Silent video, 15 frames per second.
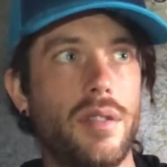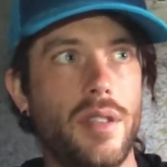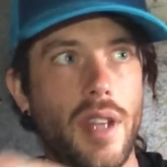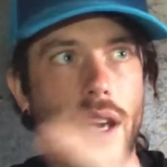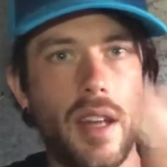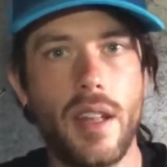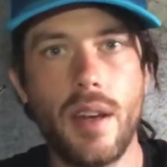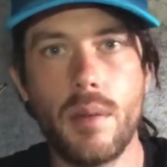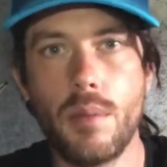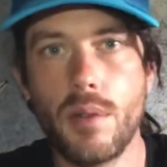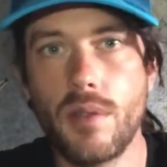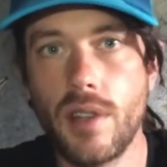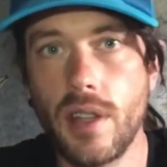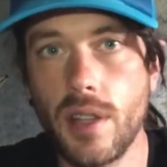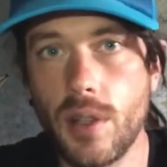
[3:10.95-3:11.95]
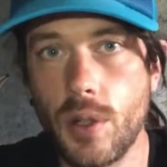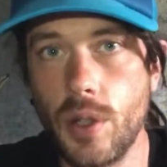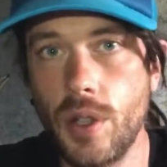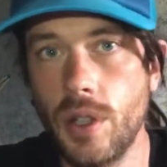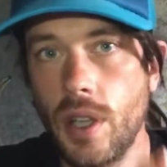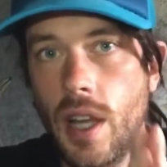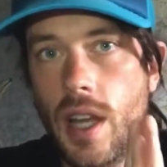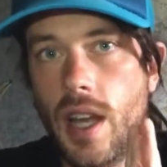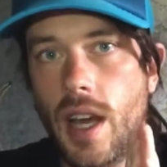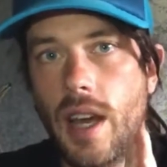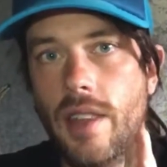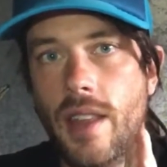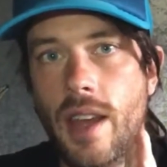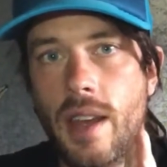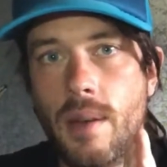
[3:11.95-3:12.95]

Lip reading: yeah, that'd be really cool. And then